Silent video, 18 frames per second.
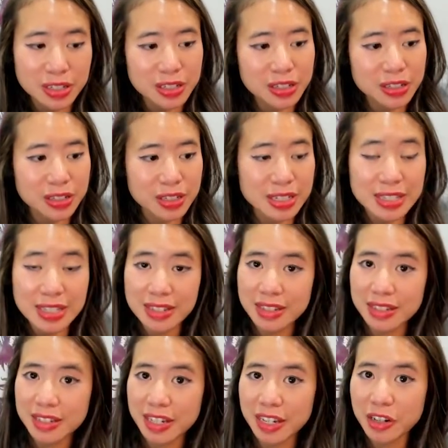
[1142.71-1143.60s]

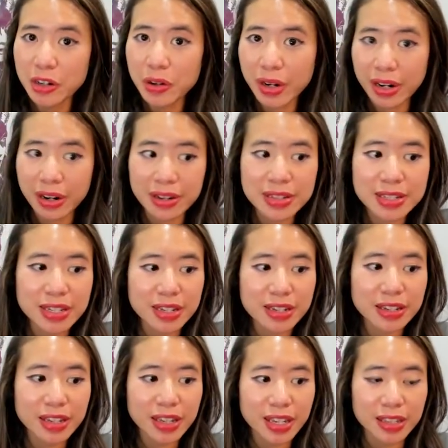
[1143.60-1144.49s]
consistency and
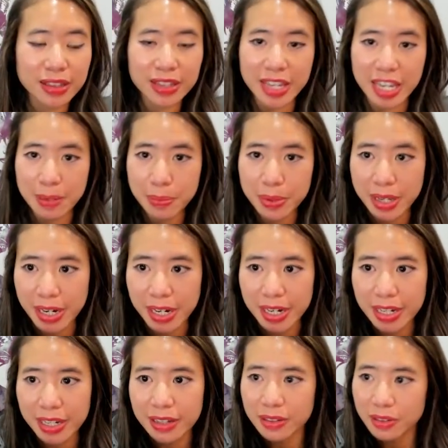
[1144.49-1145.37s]
coherency in the
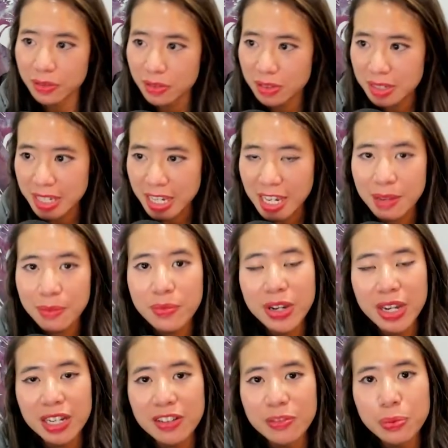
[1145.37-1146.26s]
API, same
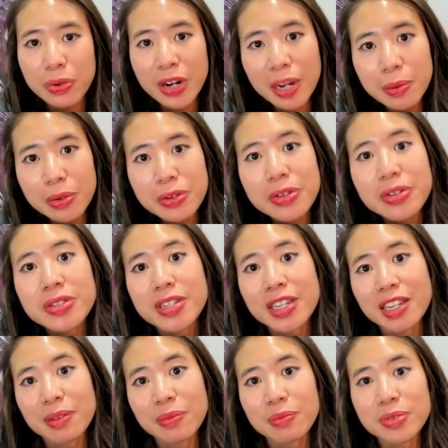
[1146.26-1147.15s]
kind of parameters,
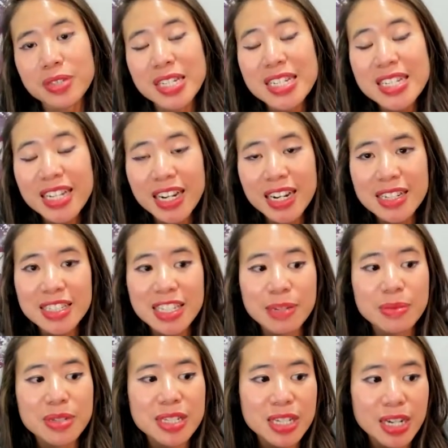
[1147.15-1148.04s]
same syntax,
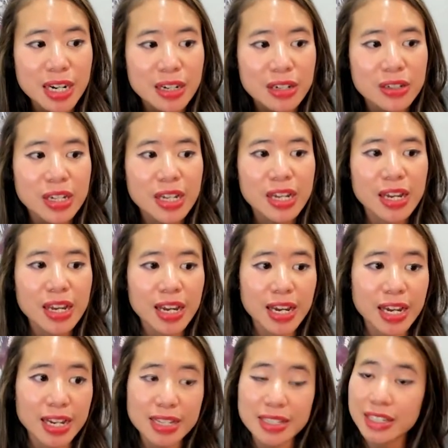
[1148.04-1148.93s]
same style
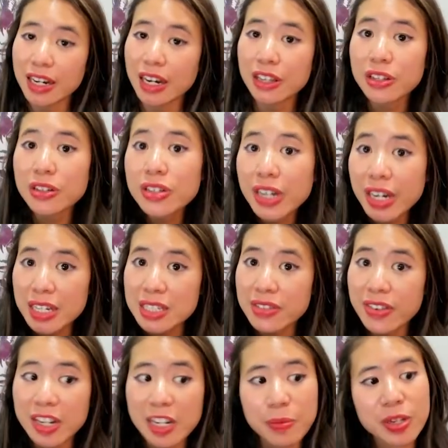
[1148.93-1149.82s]
as other kinds
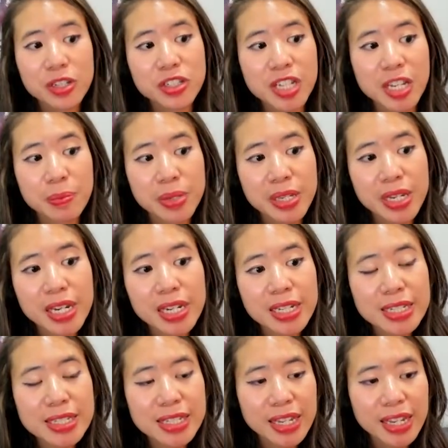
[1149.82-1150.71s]
of animation
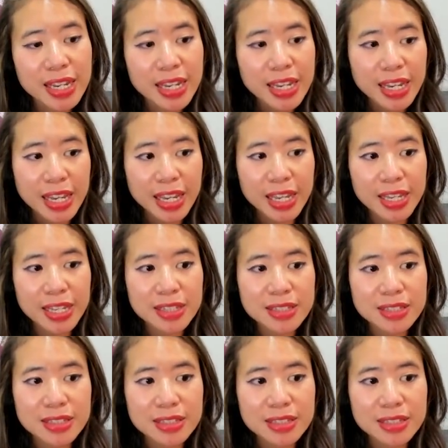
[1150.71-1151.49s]
APIs. And